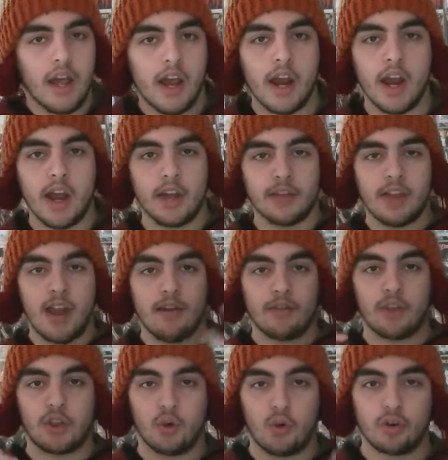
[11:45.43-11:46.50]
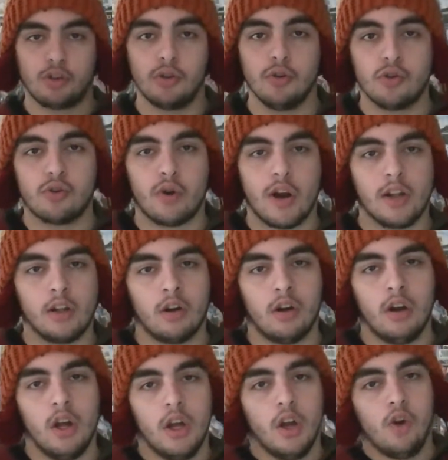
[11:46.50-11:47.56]
And they have the Thor 2
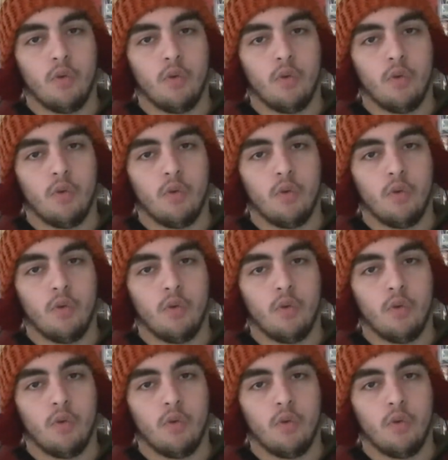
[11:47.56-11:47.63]
trailer.